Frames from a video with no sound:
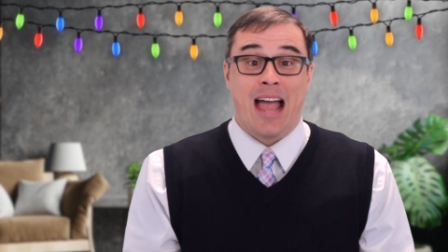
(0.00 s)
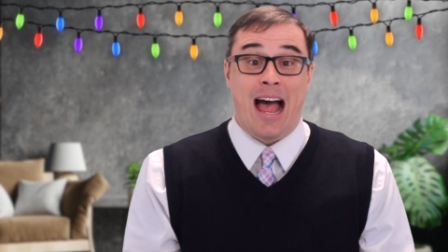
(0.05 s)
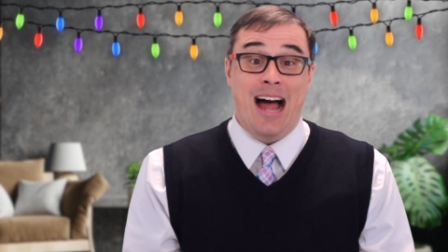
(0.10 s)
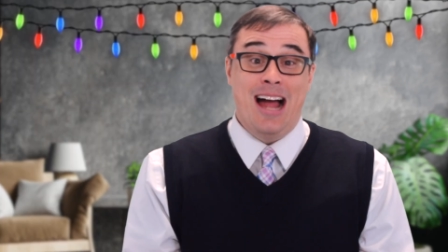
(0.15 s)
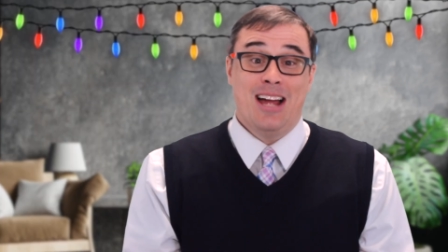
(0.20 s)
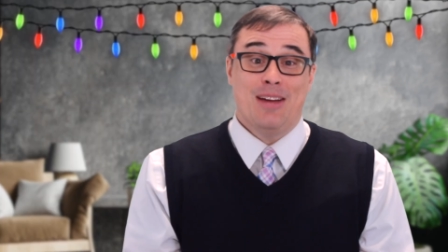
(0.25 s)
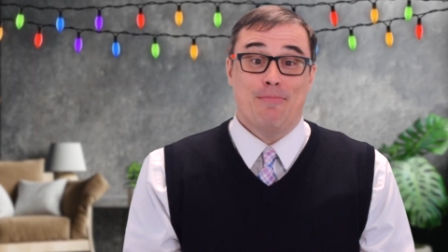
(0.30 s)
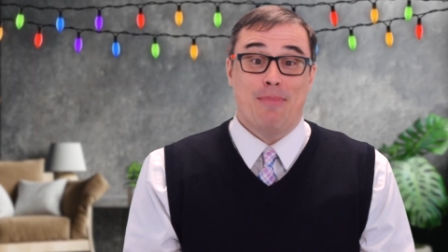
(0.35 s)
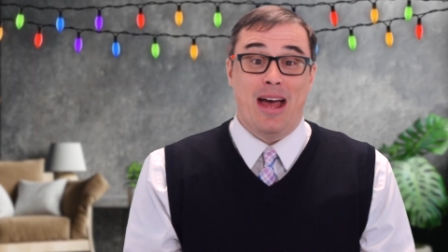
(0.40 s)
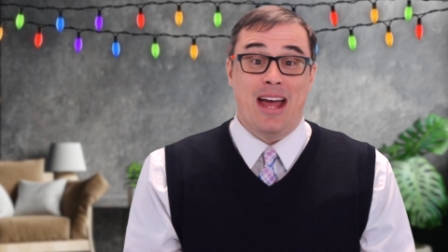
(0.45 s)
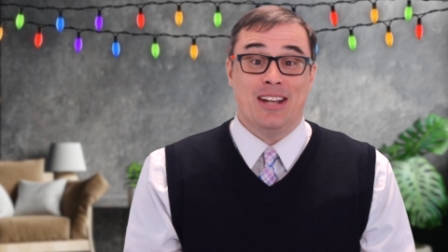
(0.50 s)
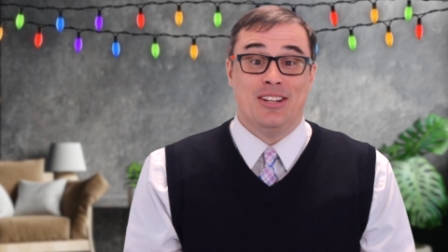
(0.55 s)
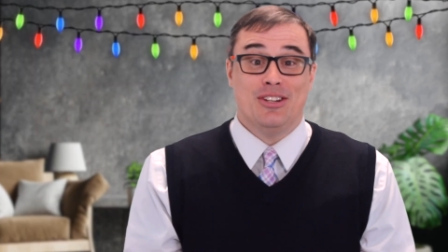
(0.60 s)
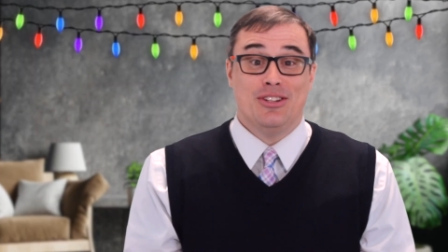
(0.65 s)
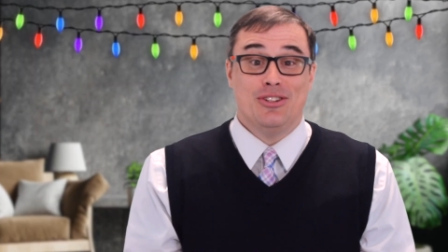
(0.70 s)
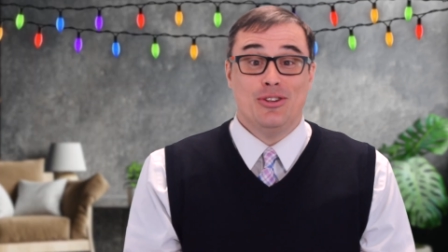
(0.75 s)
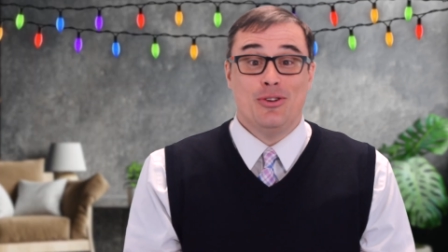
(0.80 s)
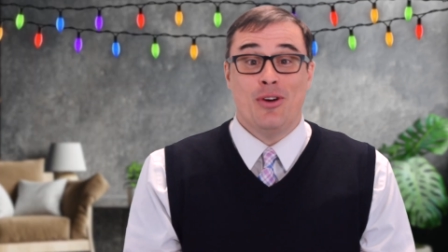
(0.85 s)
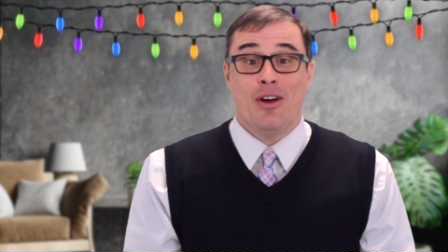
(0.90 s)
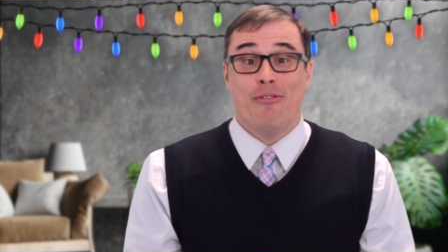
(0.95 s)
I
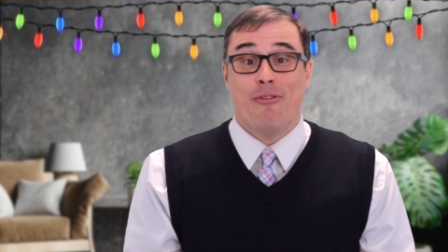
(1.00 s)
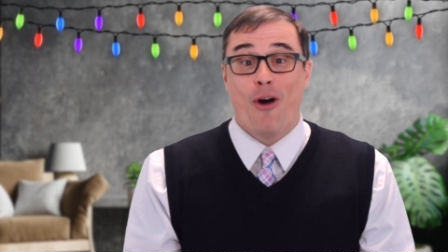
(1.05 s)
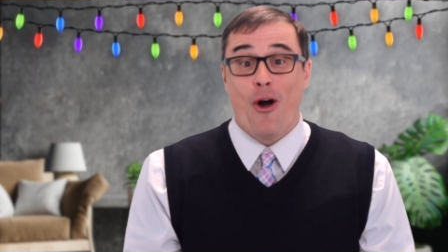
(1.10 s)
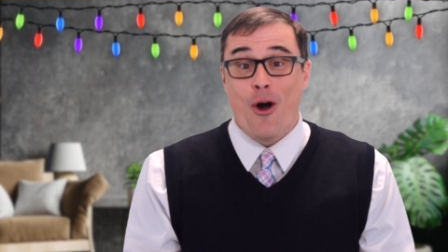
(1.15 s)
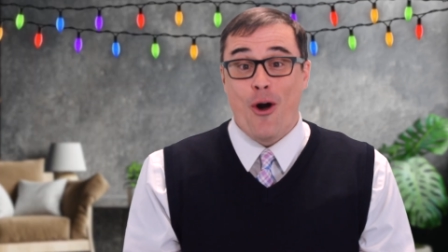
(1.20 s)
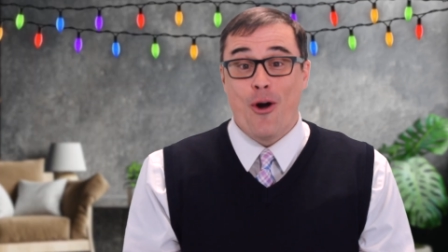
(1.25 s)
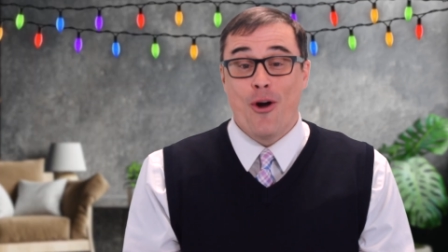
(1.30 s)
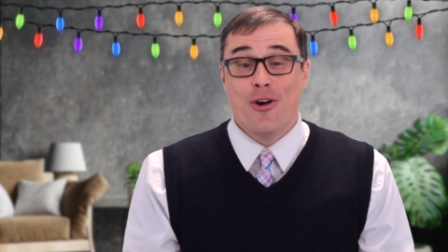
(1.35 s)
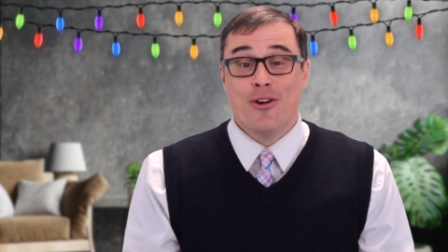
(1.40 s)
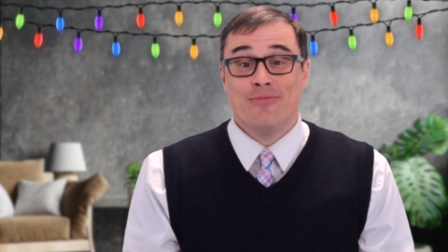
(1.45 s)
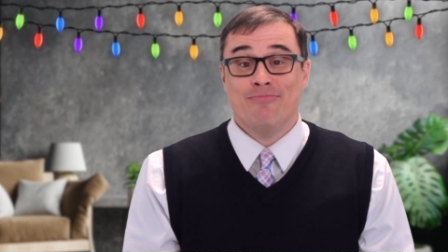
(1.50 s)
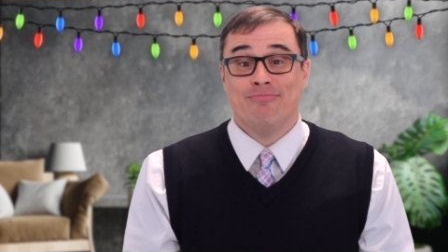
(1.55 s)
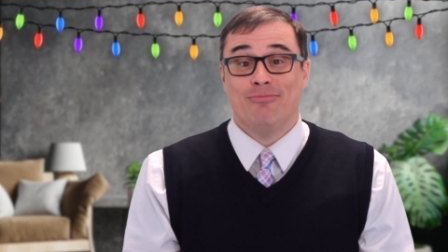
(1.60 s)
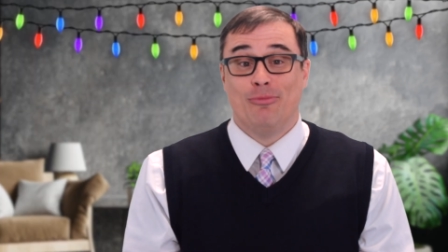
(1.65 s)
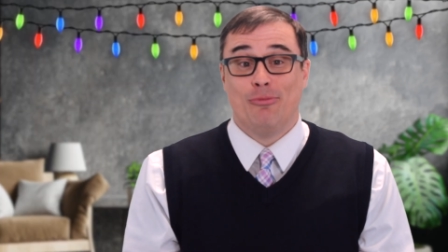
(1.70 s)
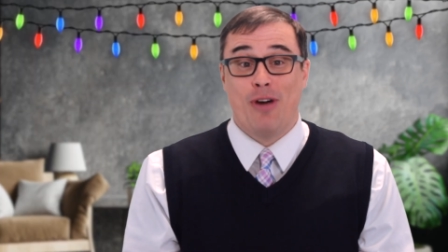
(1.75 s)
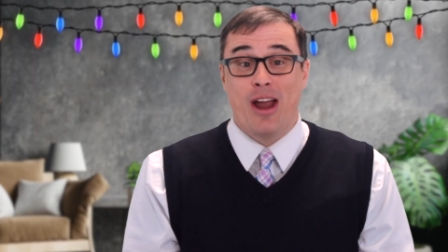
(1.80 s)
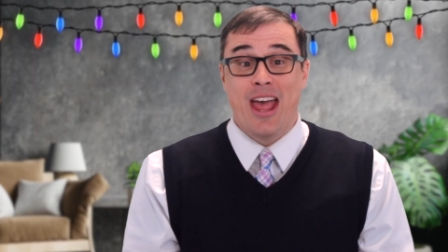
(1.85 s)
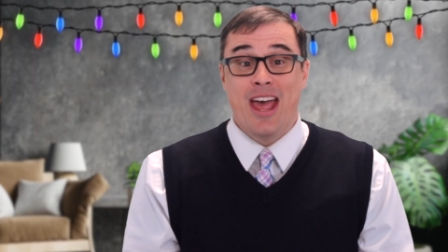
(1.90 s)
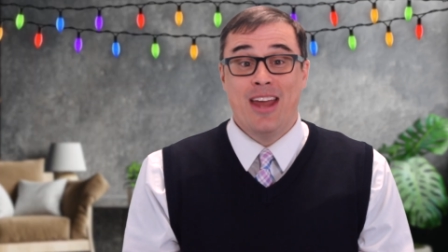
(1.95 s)
imagine you have heard,
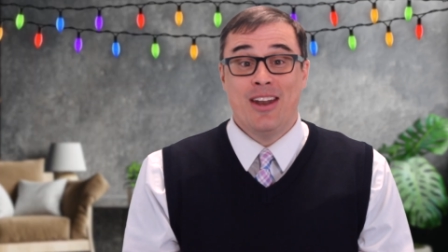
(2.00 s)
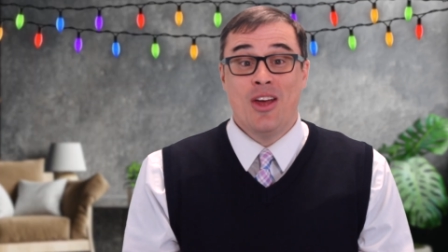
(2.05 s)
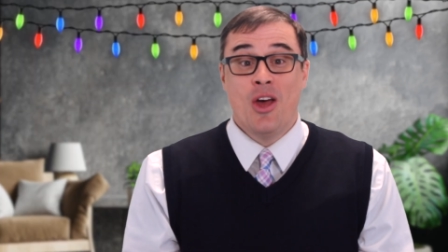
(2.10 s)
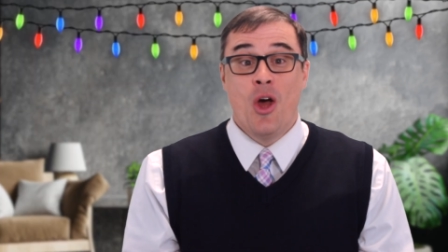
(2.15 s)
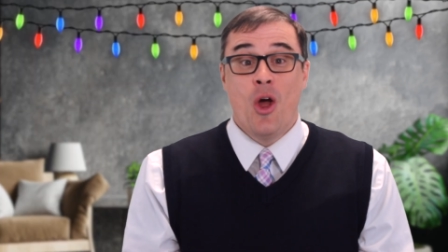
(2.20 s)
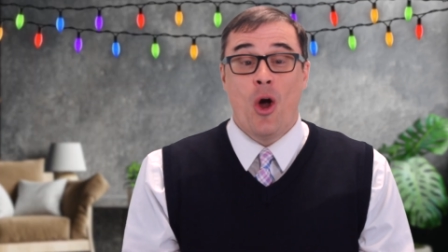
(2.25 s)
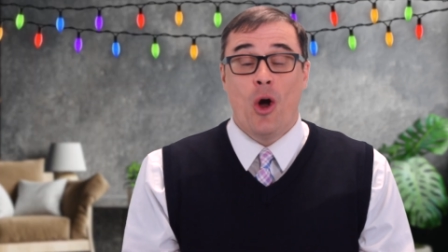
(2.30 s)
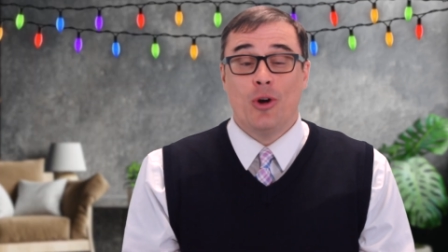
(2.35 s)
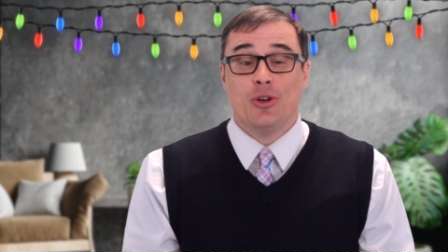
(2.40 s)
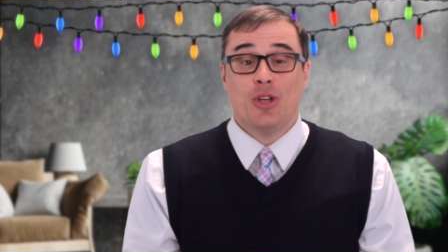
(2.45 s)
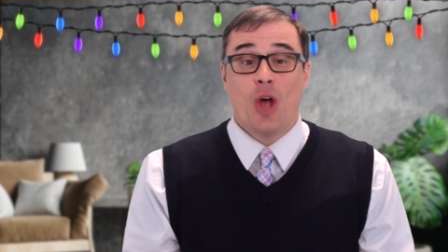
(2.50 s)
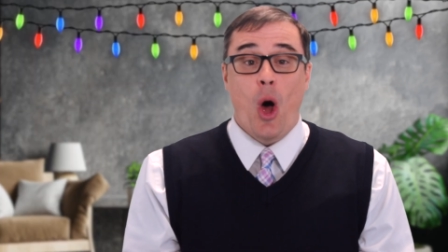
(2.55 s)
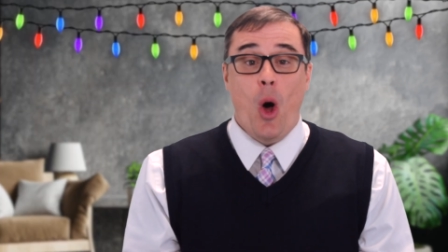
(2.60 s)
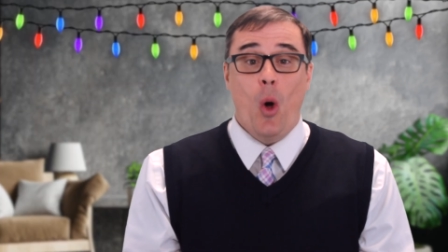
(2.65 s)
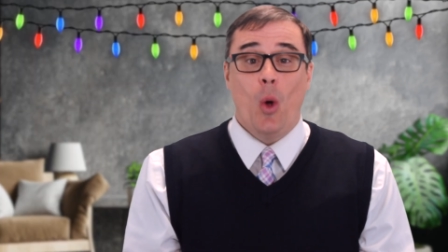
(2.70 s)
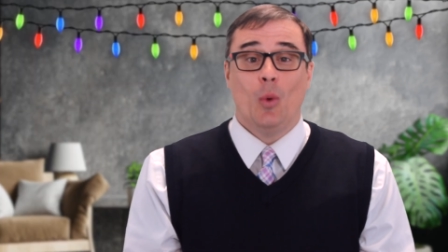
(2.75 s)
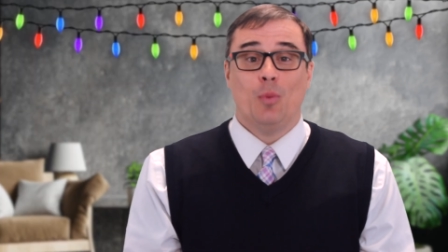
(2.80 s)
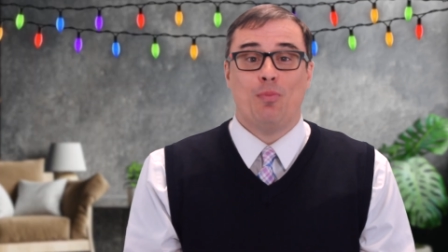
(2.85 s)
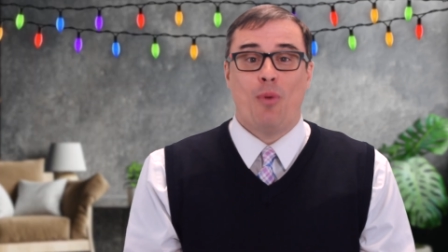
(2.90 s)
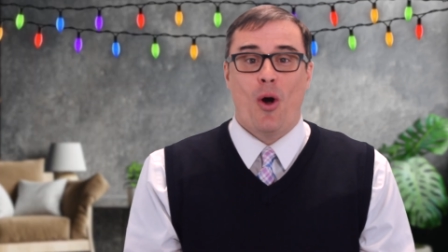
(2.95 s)
read, or
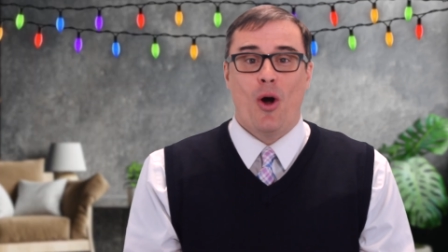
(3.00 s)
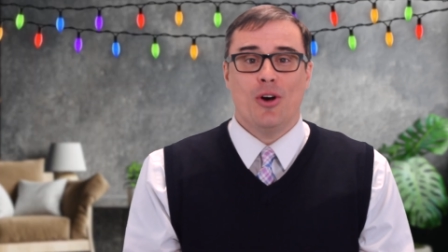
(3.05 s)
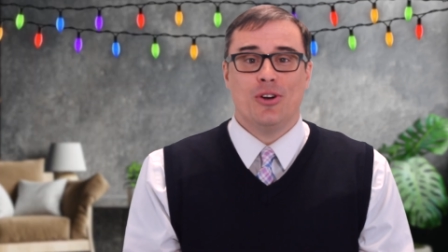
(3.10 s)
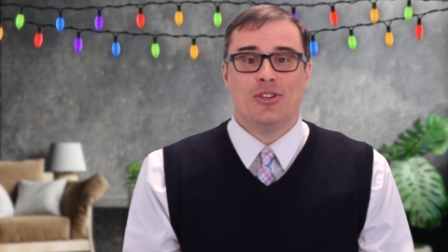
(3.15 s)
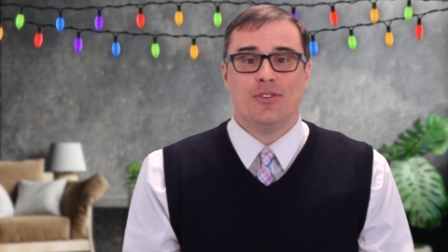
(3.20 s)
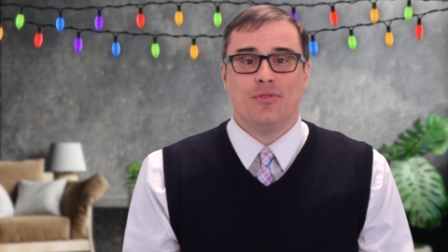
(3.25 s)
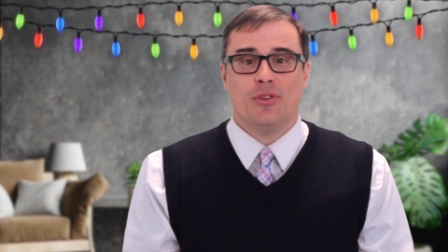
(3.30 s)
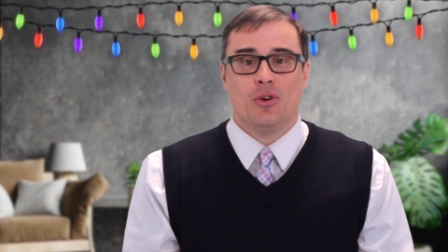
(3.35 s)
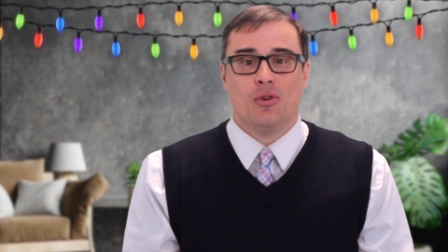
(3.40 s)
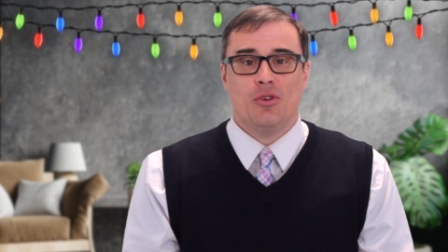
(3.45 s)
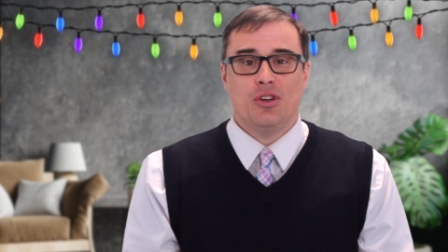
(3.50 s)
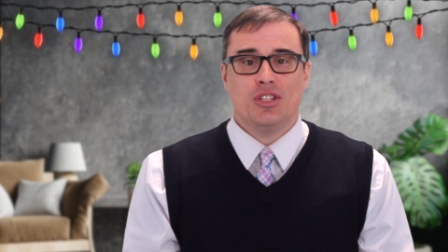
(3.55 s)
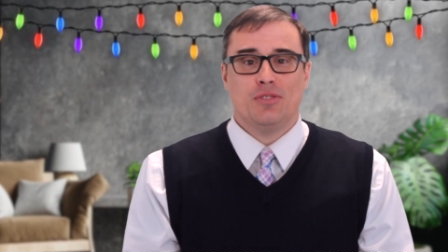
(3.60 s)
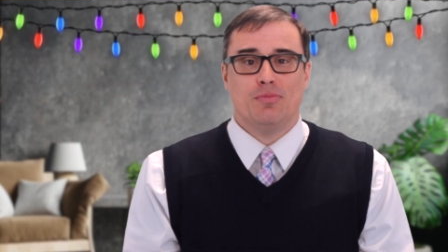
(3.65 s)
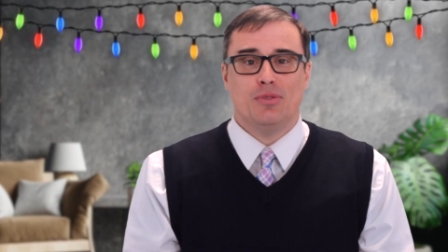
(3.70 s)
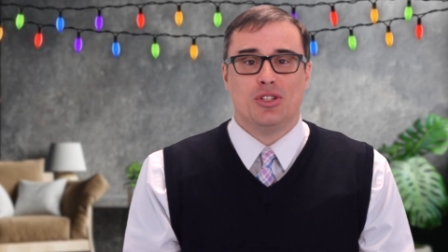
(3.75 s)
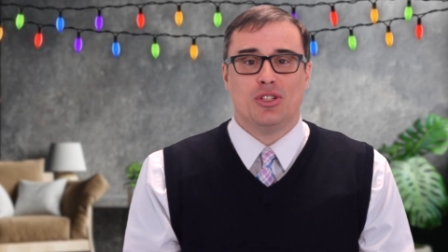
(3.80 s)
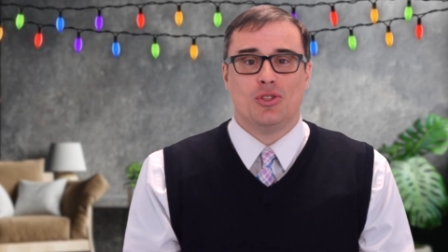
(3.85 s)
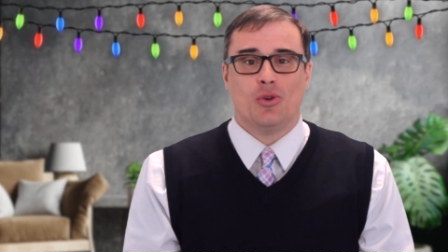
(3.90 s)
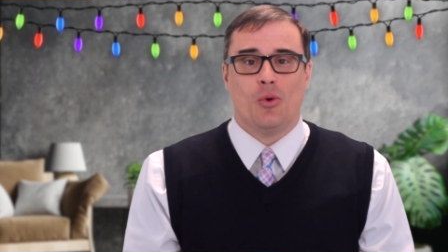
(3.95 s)
told parts of the
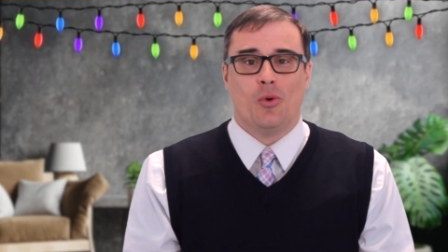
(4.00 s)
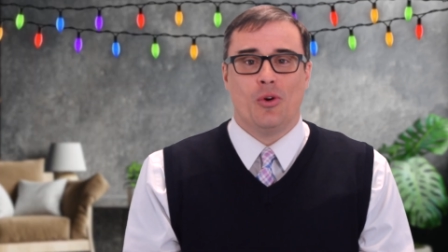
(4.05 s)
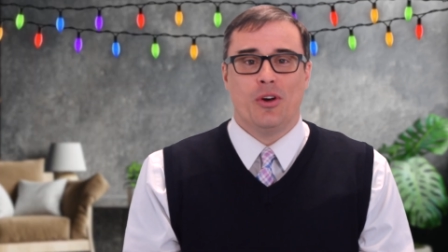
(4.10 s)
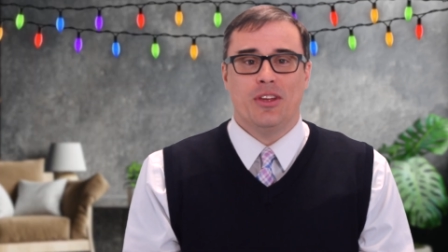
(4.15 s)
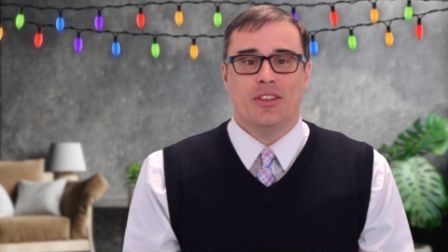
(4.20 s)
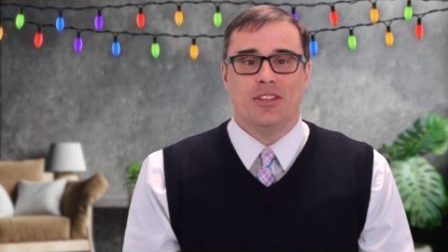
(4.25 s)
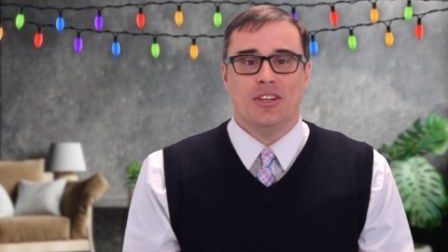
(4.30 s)
Christmas story